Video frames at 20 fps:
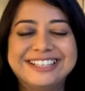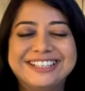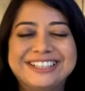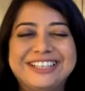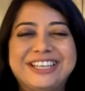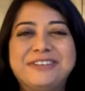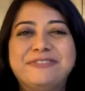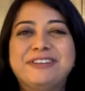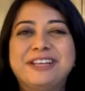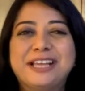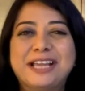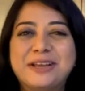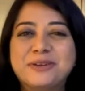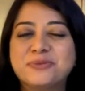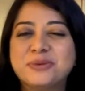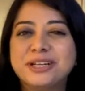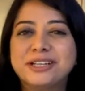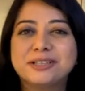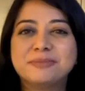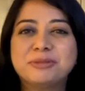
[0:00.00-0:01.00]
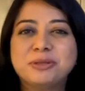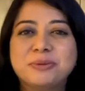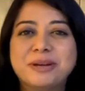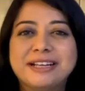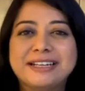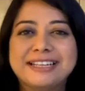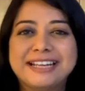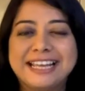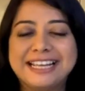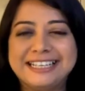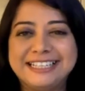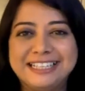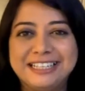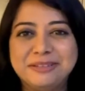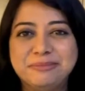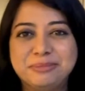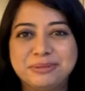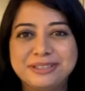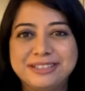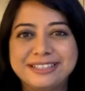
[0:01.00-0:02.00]
Good evening and welcome to our
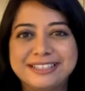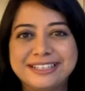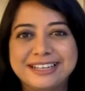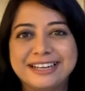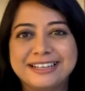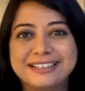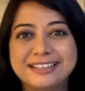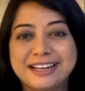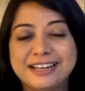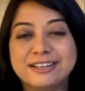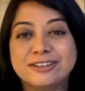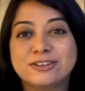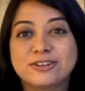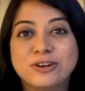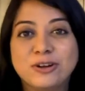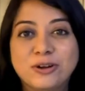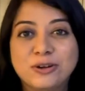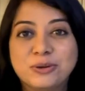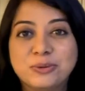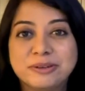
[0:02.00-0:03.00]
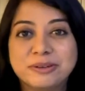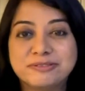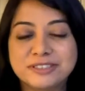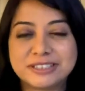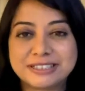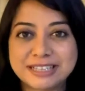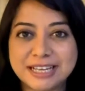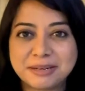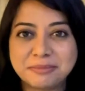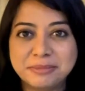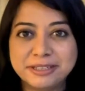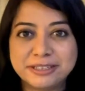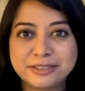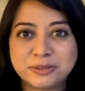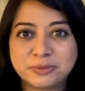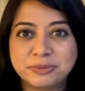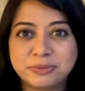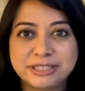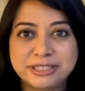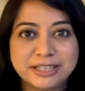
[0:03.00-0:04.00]
nightly bulletin at 9 o'clock, where for 10
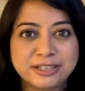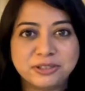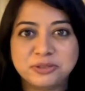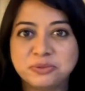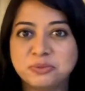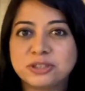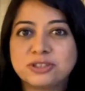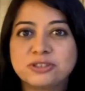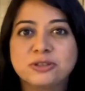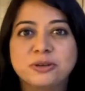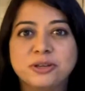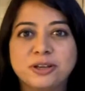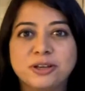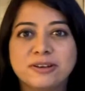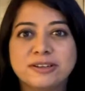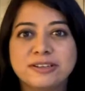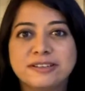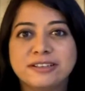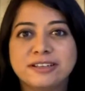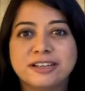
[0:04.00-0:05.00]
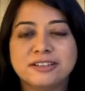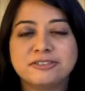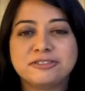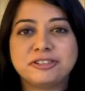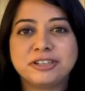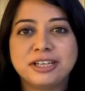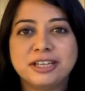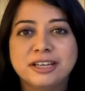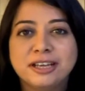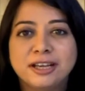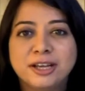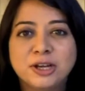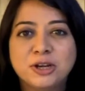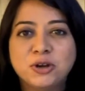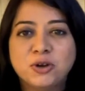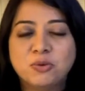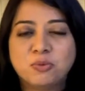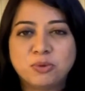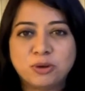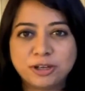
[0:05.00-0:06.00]
minutes we tell you what's going on in the country,
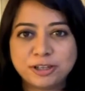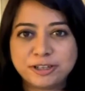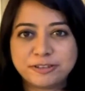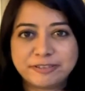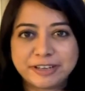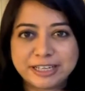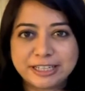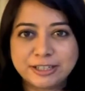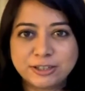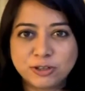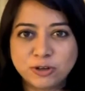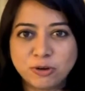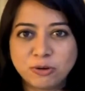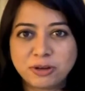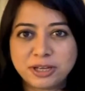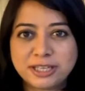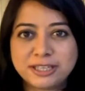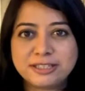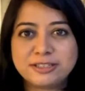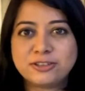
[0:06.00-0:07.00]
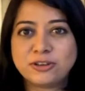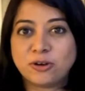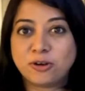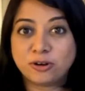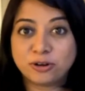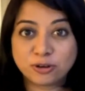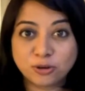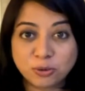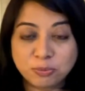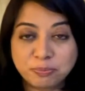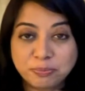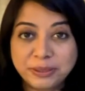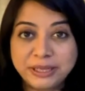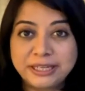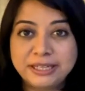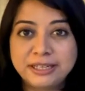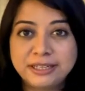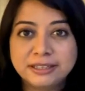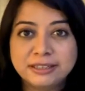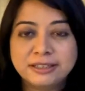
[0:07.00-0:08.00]
void of any noise or
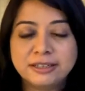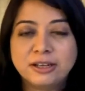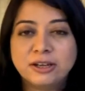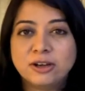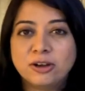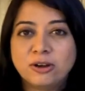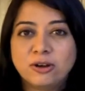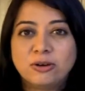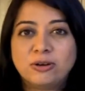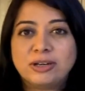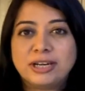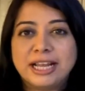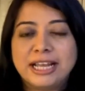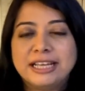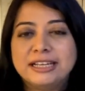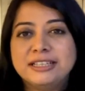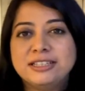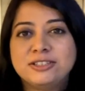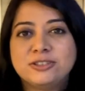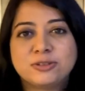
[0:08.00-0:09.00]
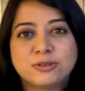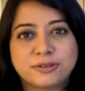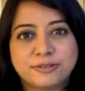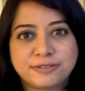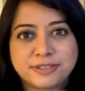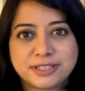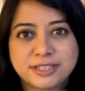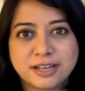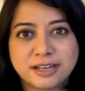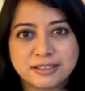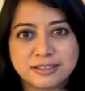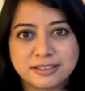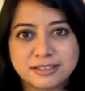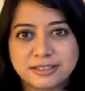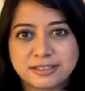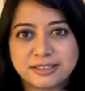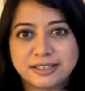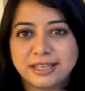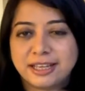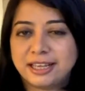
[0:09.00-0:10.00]
opinion or any sort of
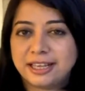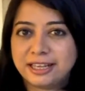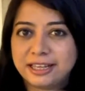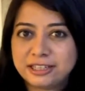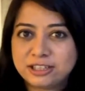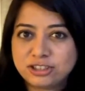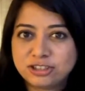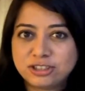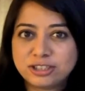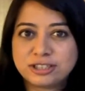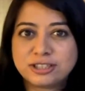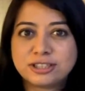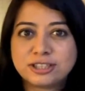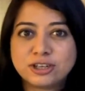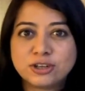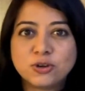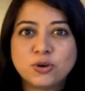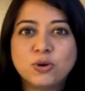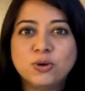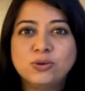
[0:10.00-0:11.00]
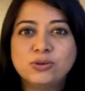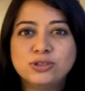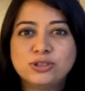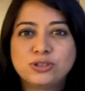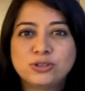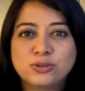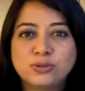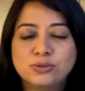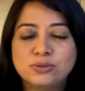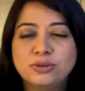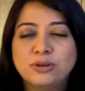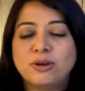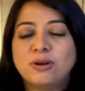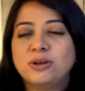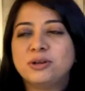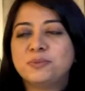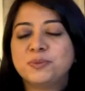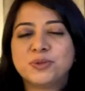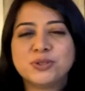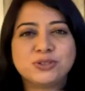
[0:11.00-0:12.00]
stance. It's just an old school,
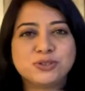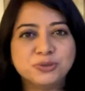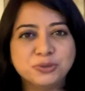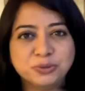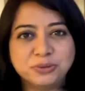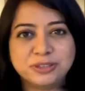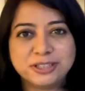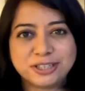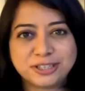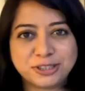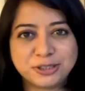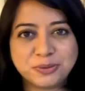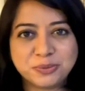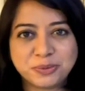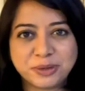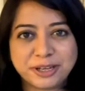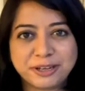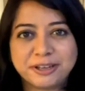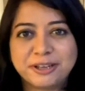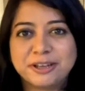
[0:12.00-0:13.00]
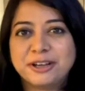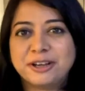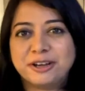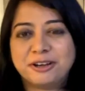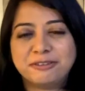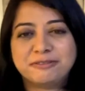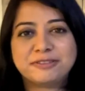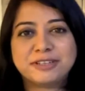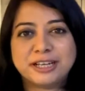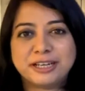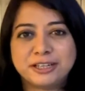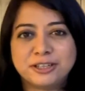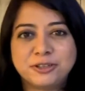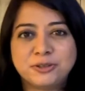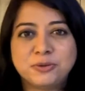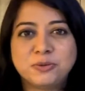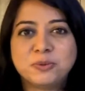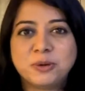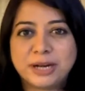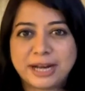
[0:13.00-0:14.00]
almost Doordarshan way of telling
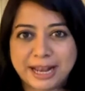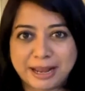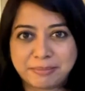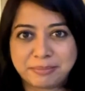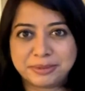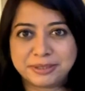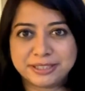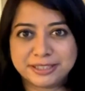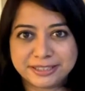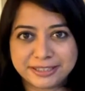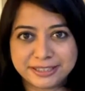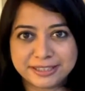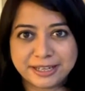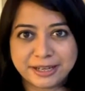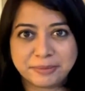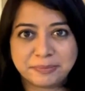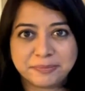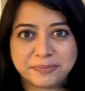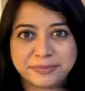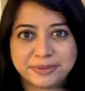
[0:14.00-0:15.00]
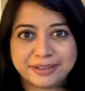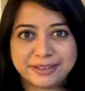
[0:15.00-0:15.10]
you what happened today.